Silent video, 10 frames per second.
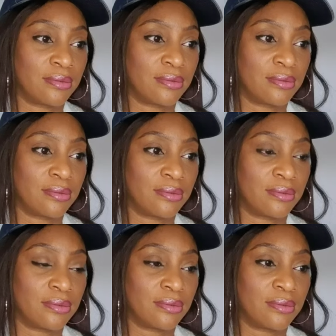
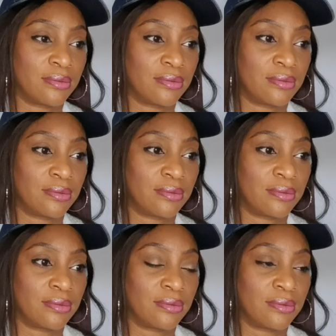
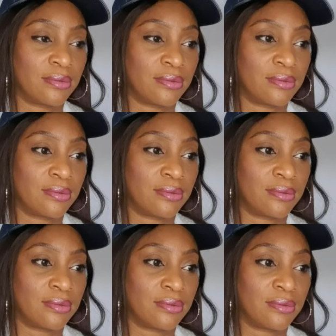
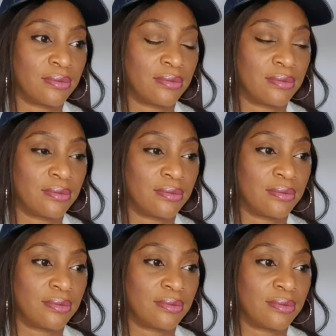
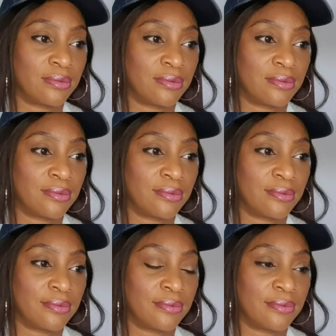
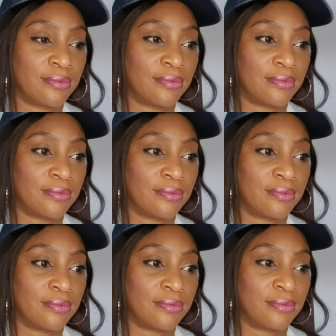
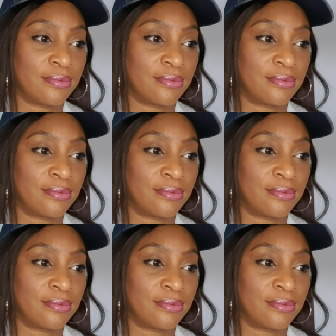(silent)